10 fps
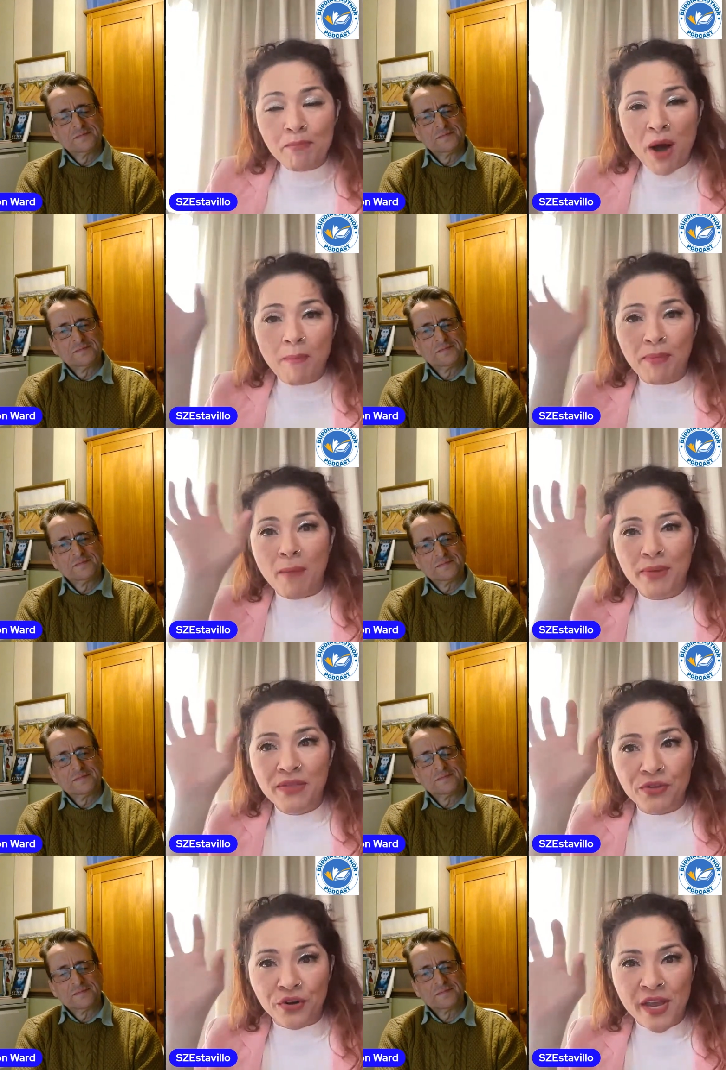Speaker 1: pop up
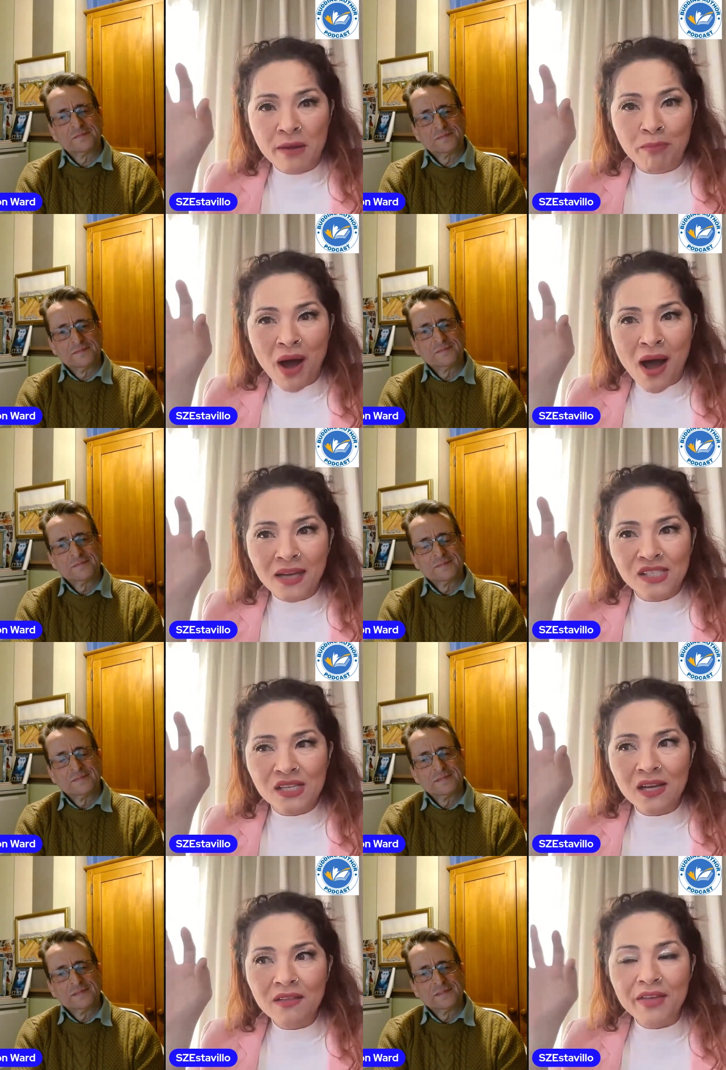in their inbox,
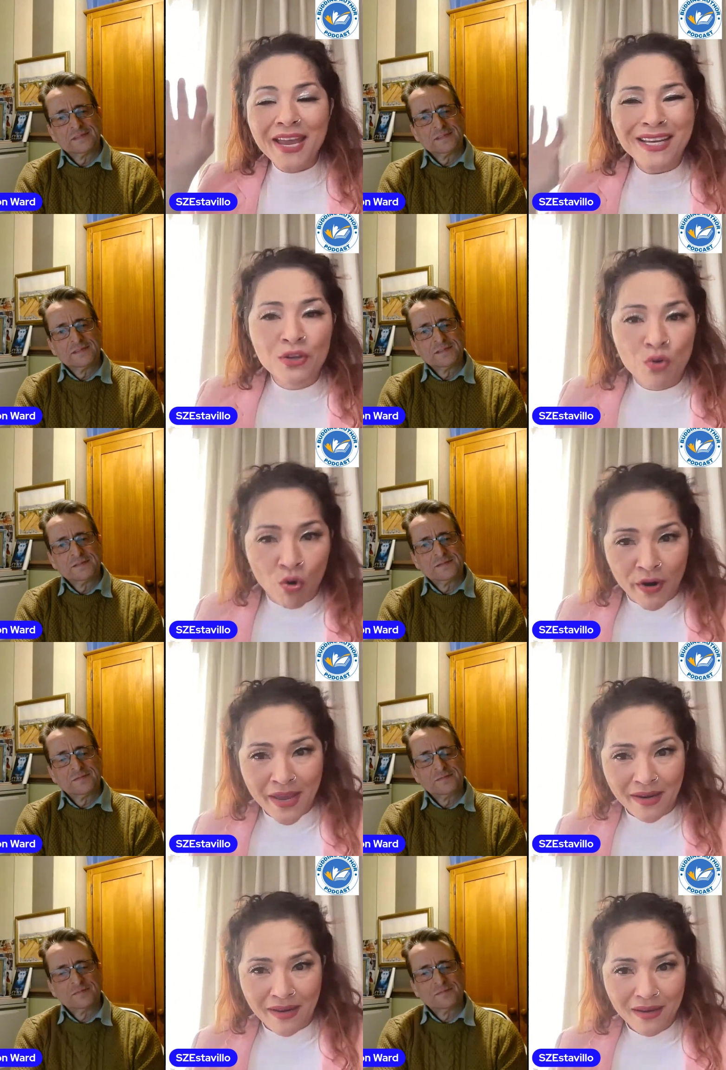they ignore
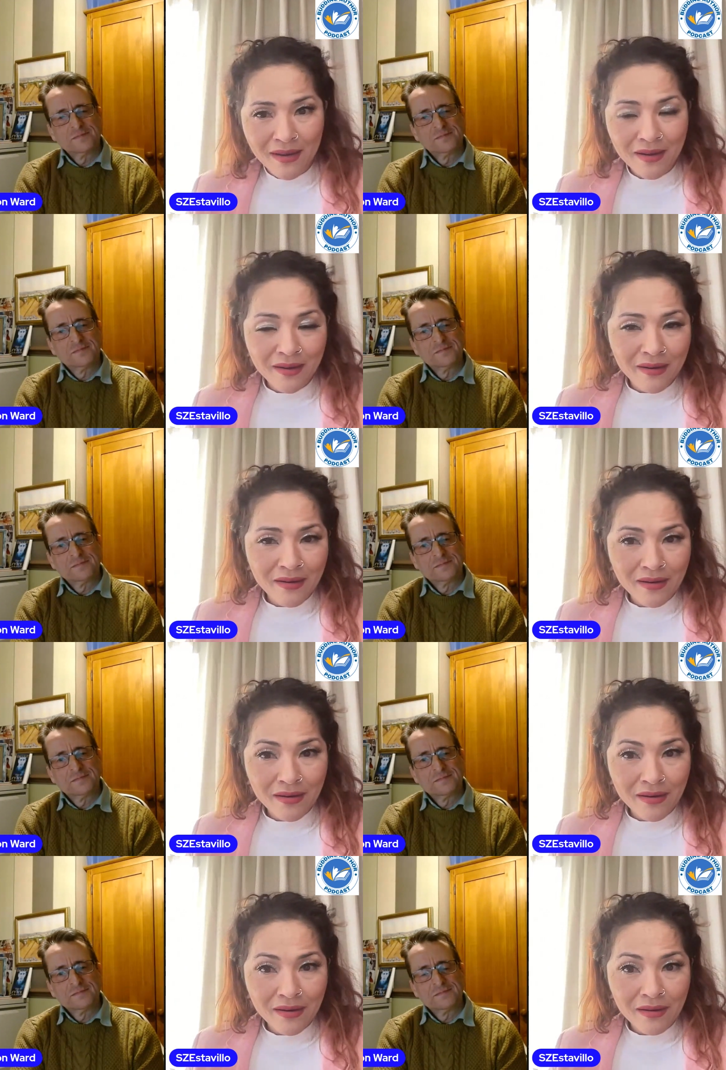it.
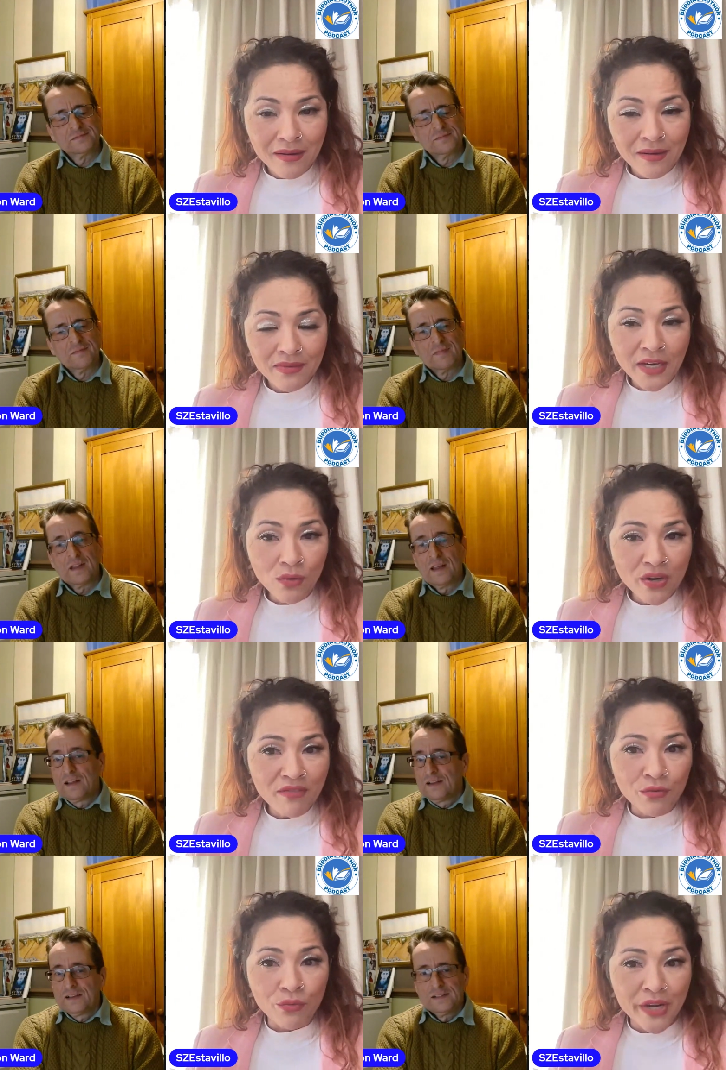They don't
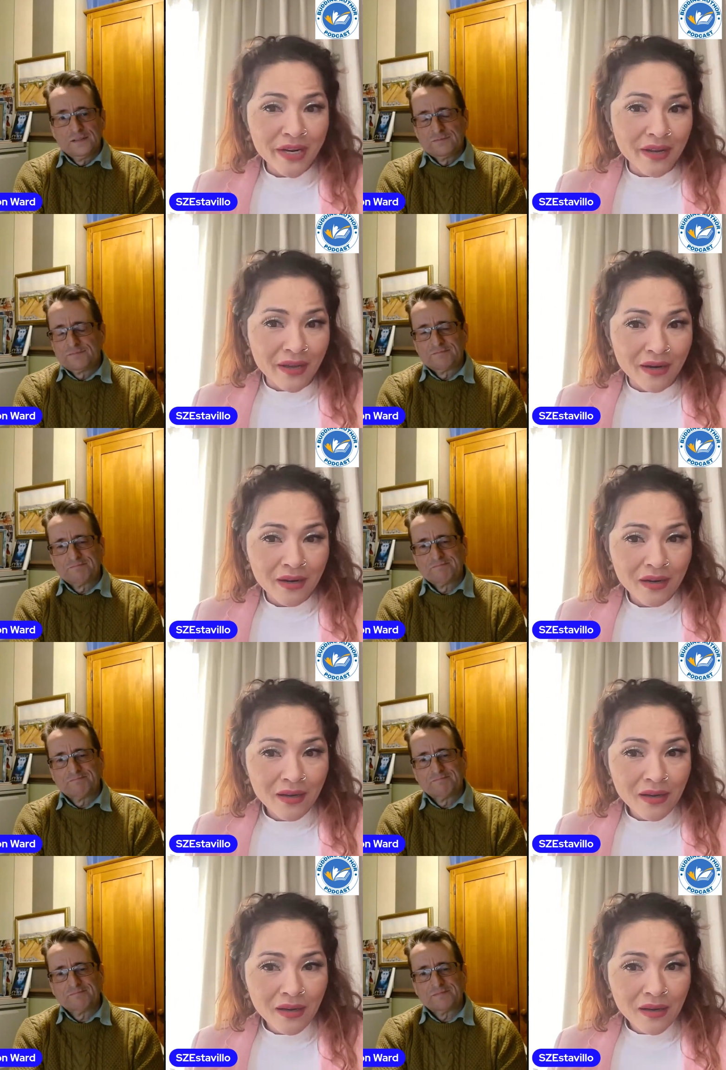even read it.
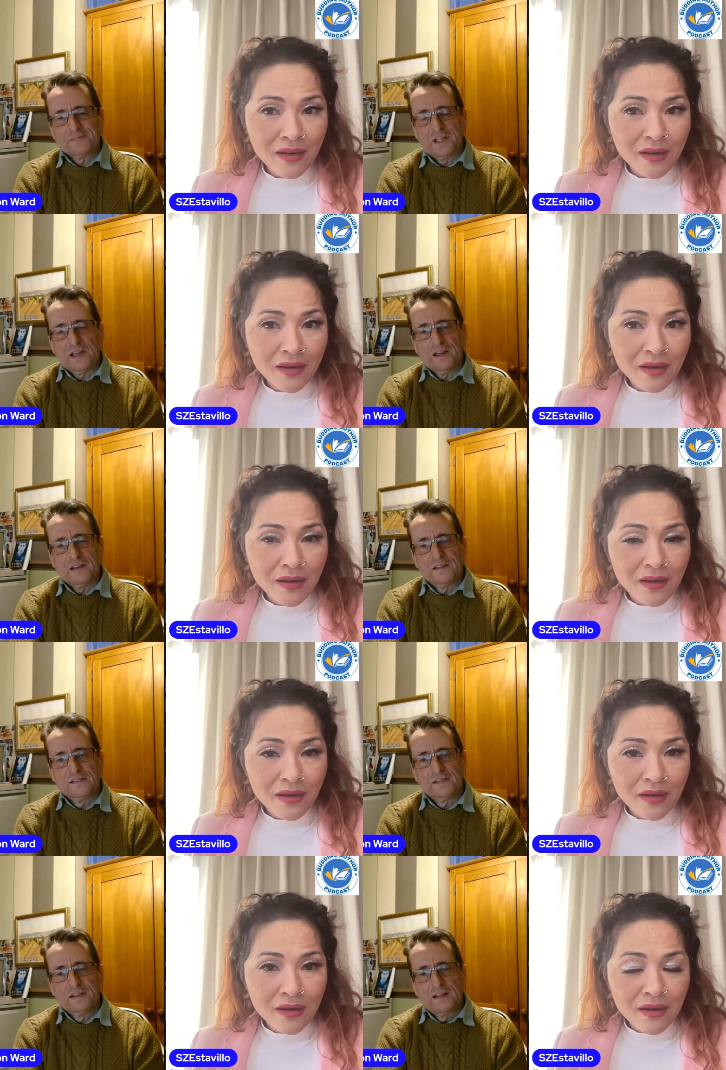
Speaker 2: Yeah.
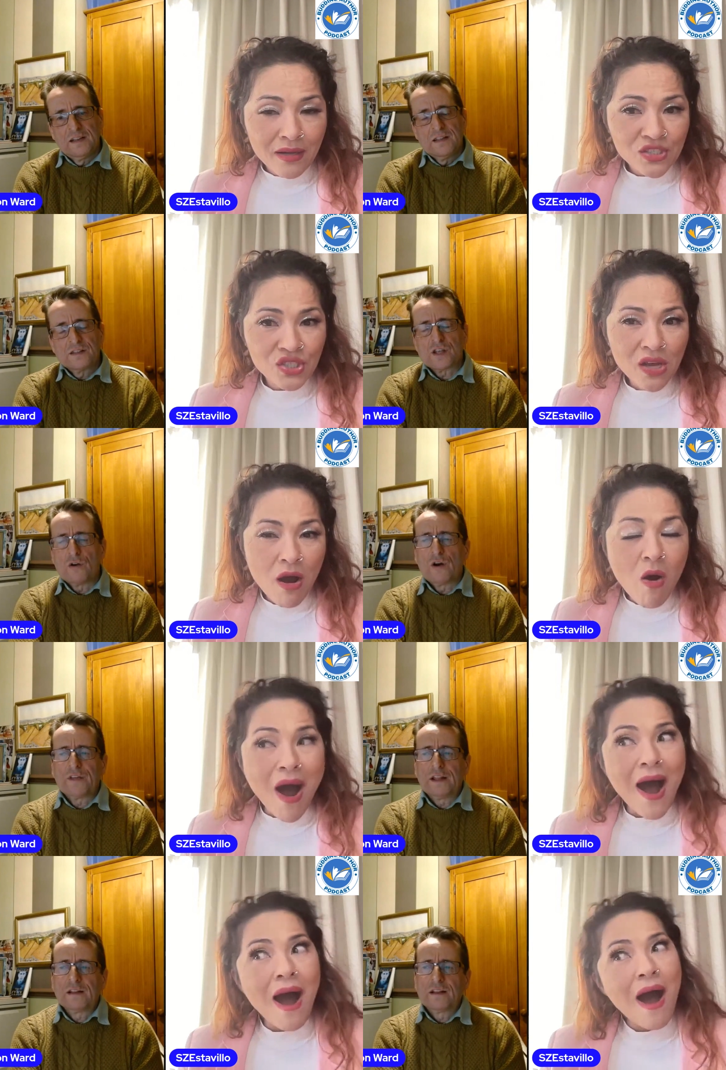So,
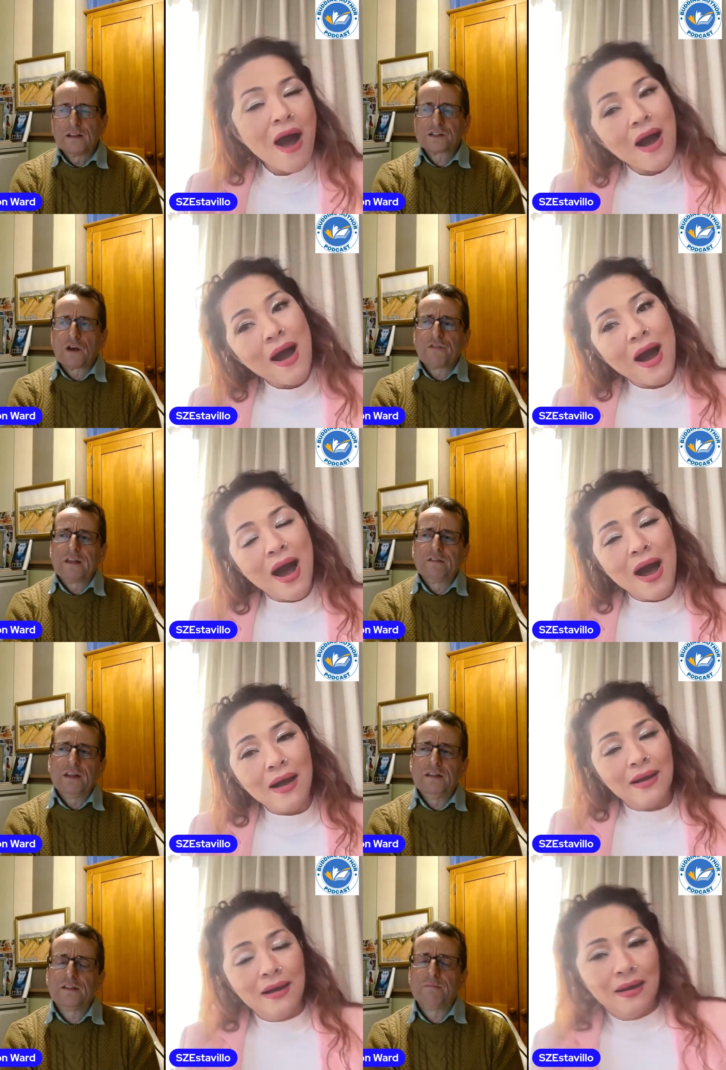so I, think,
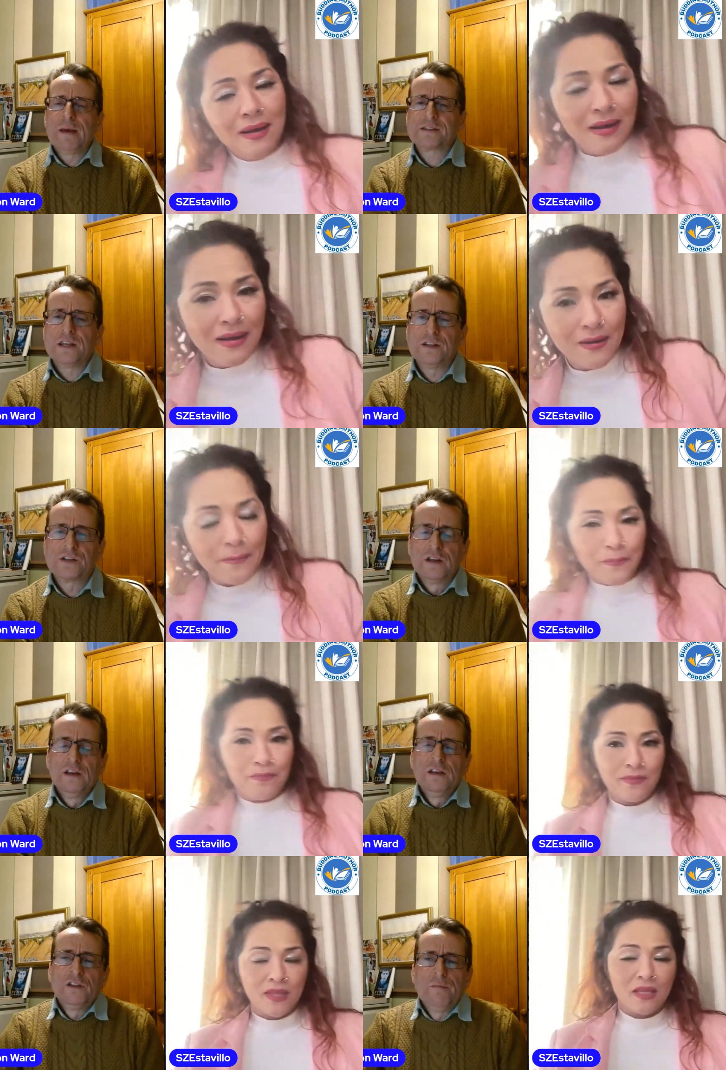the the message
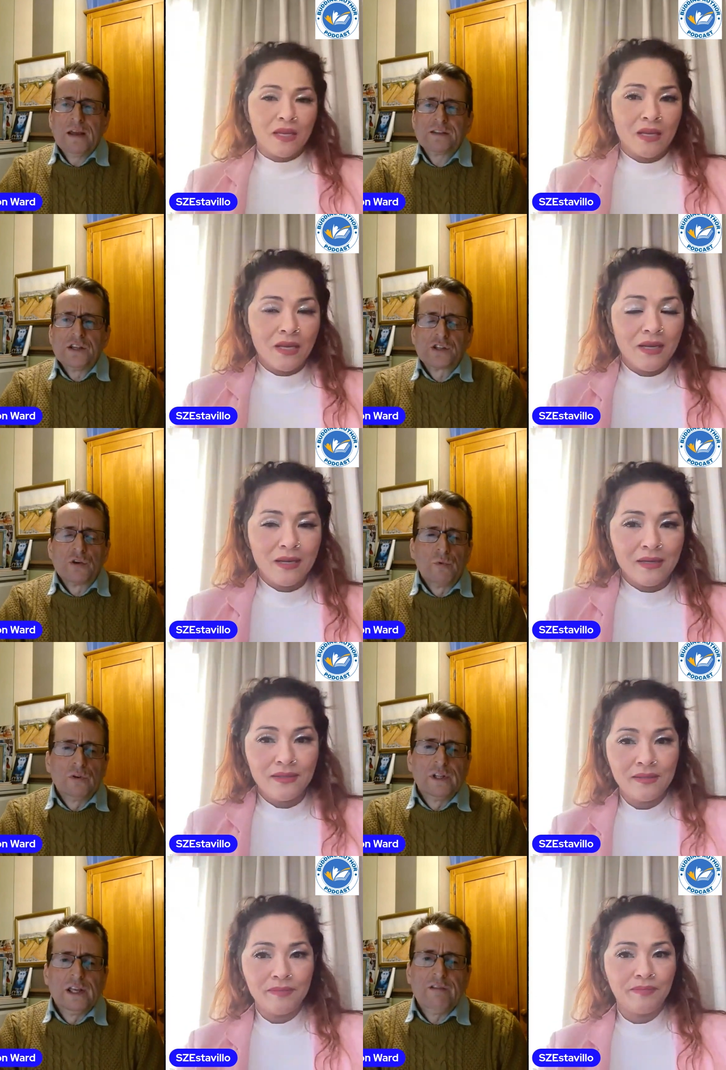the message that we'll
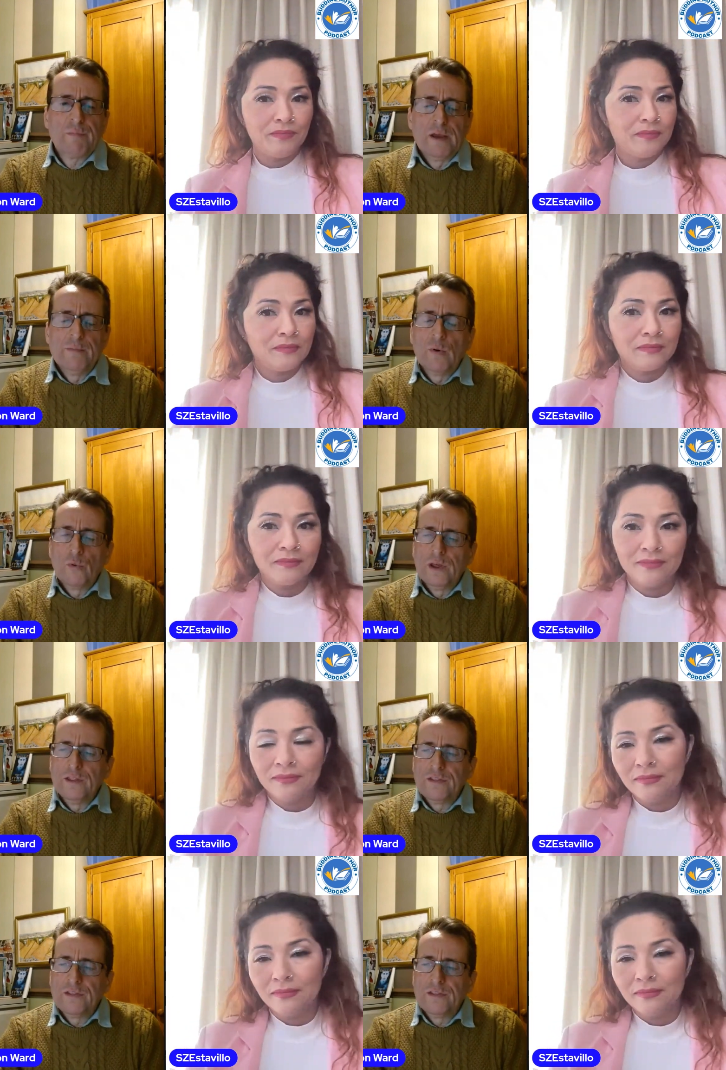leave people with